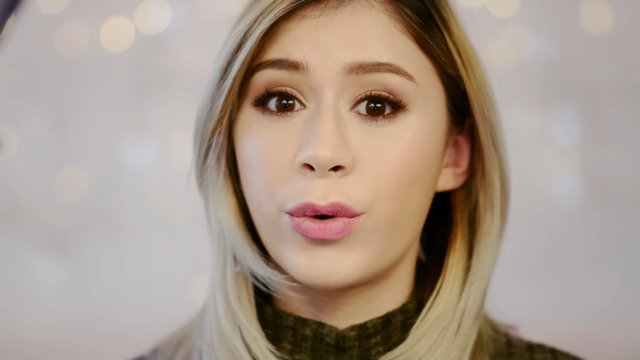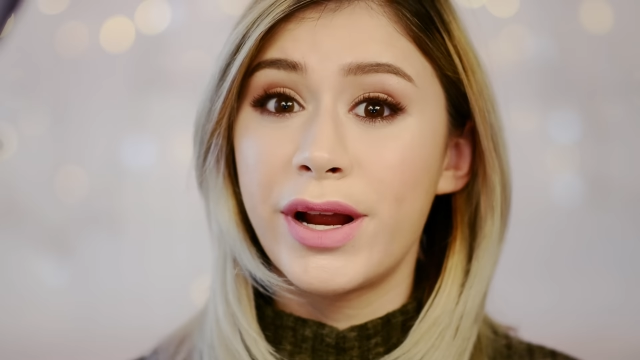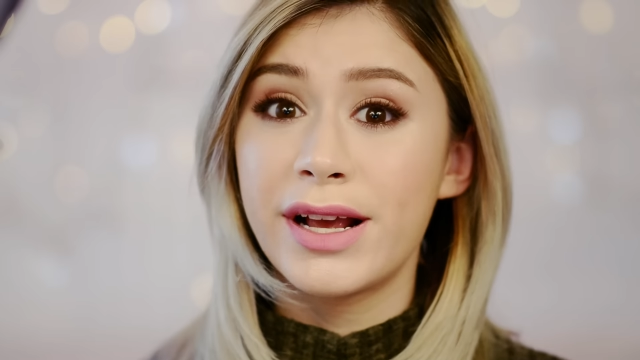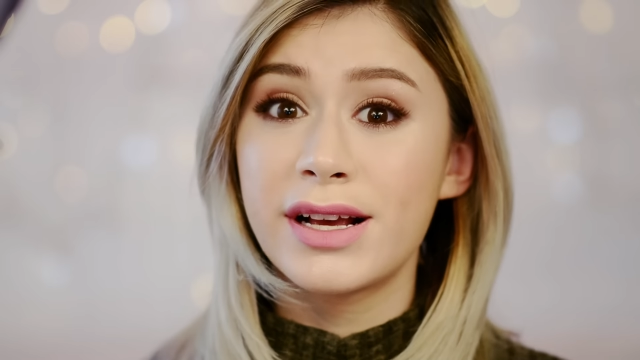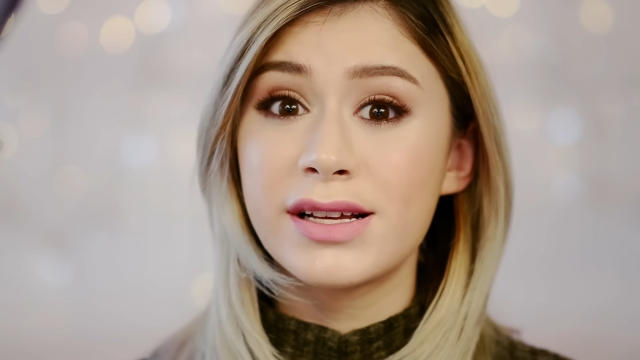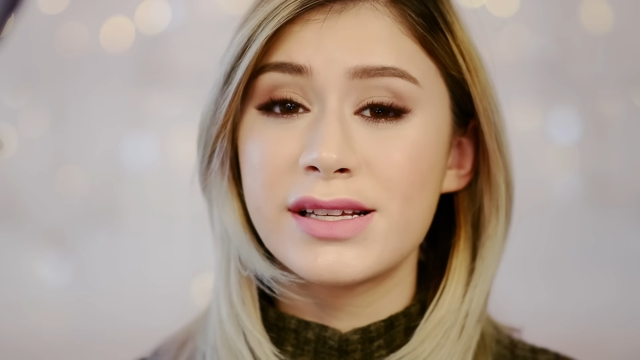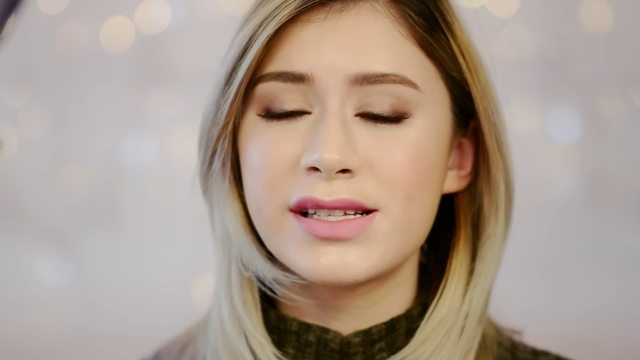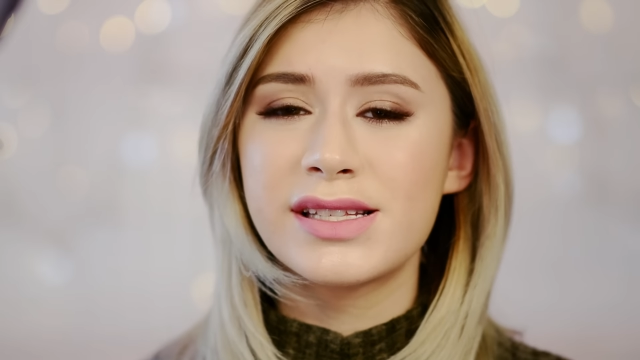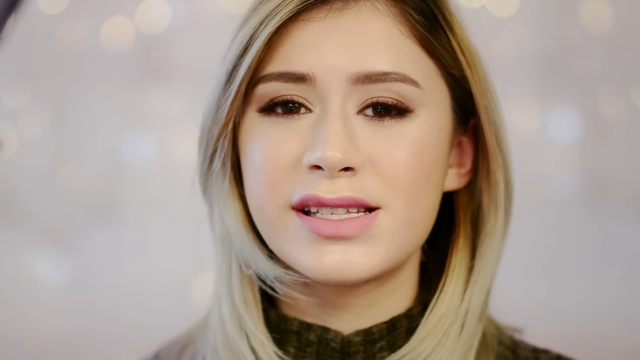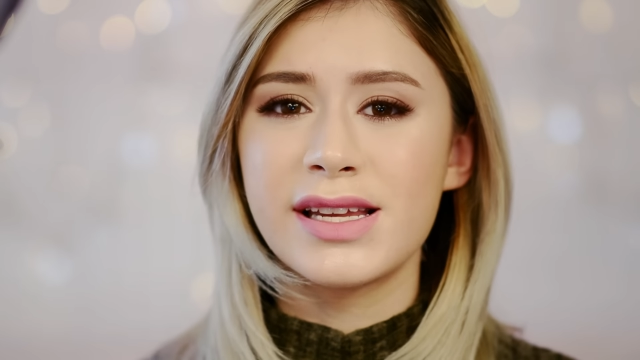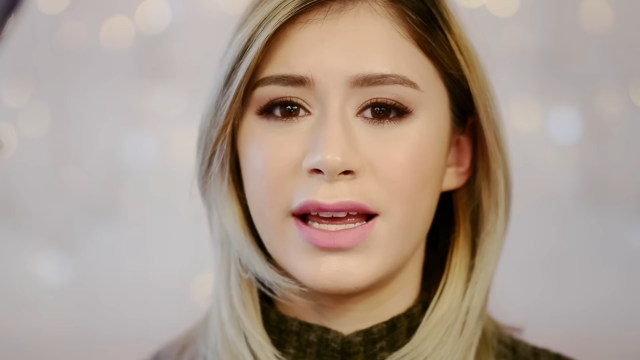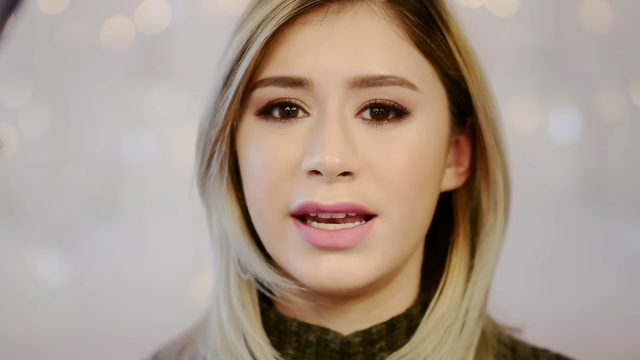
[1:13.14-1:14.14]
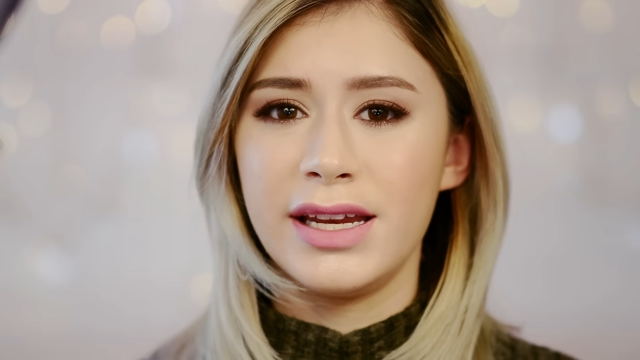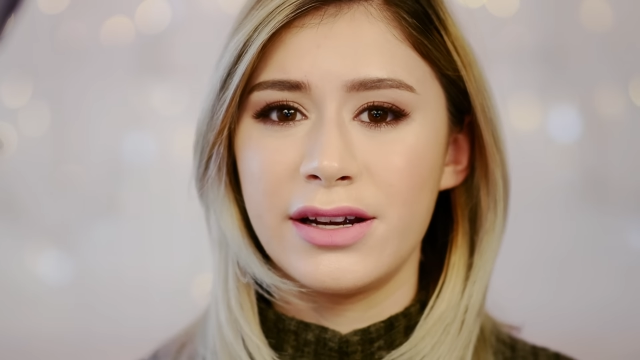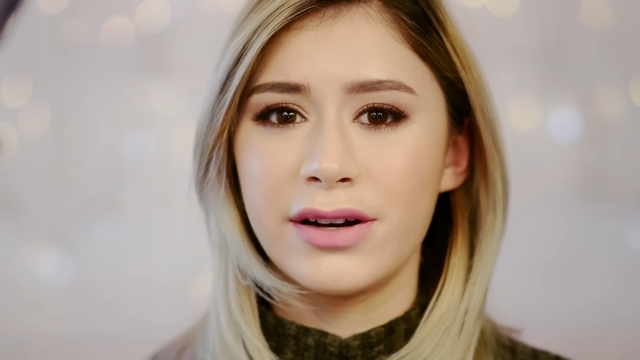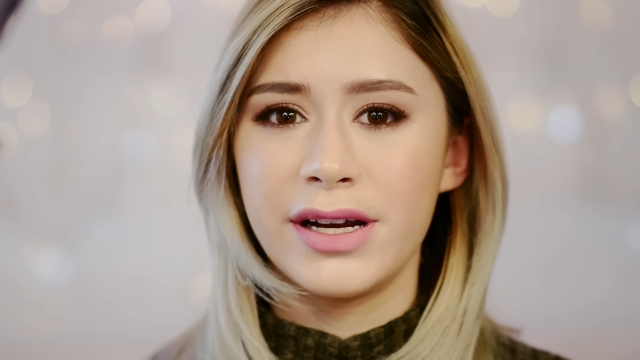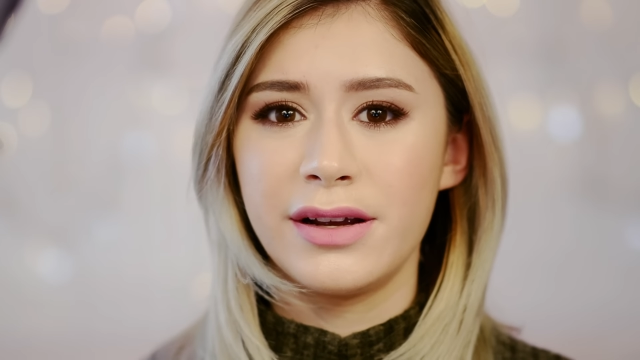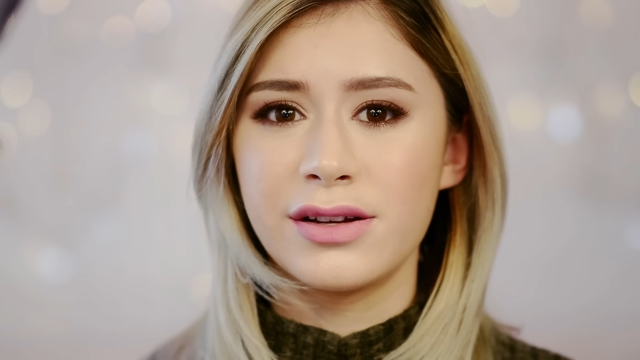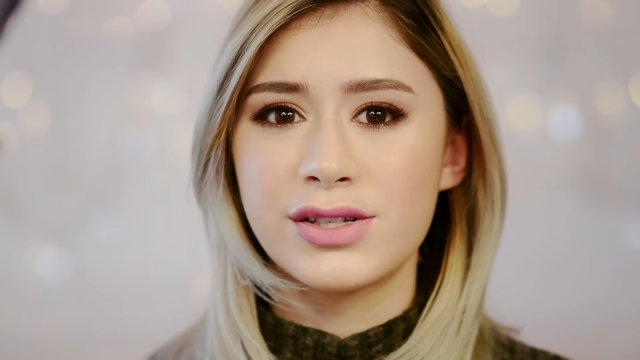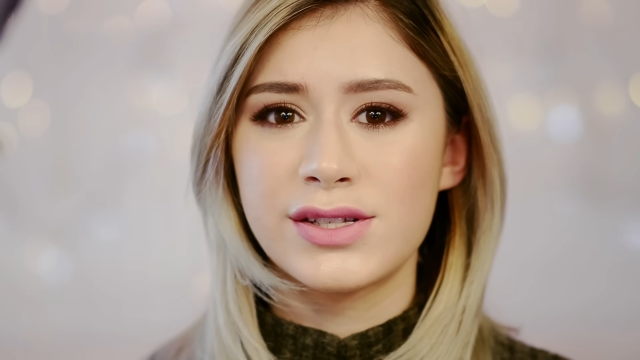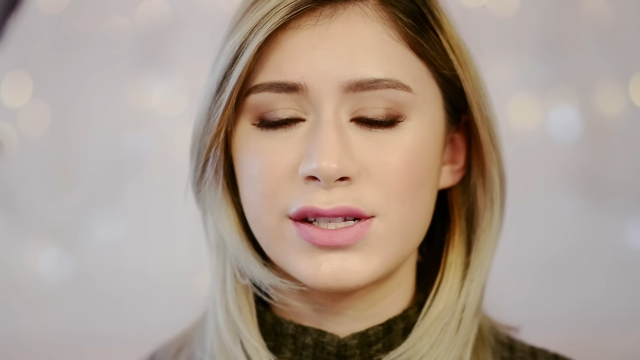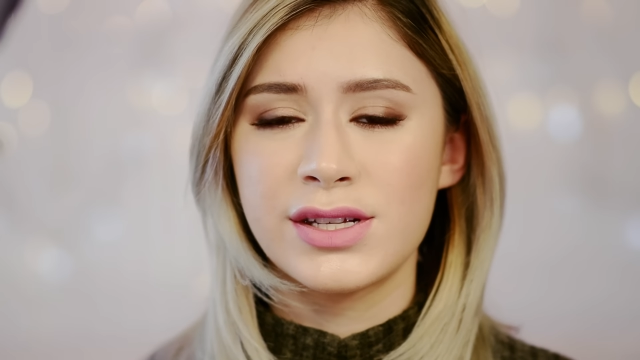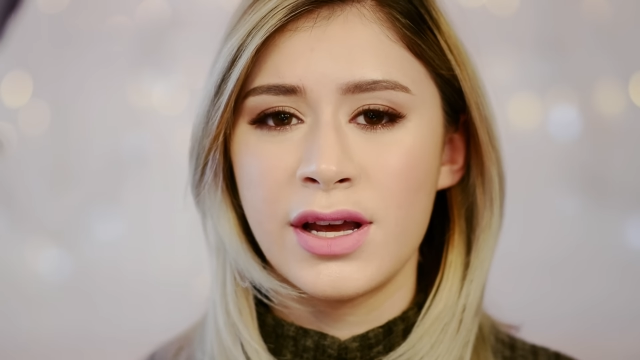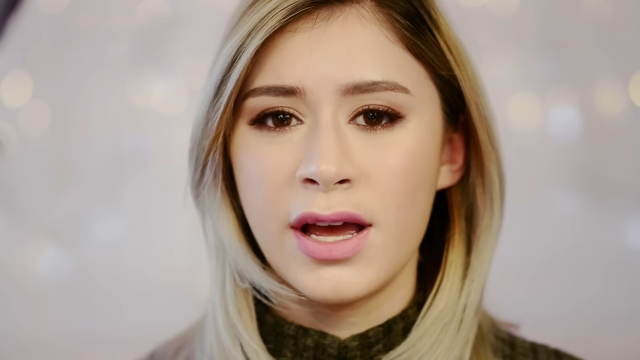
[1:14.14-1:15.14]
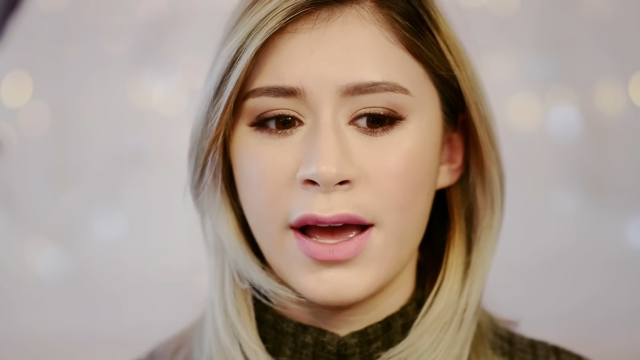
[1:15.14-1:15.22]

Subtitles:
rings and earrings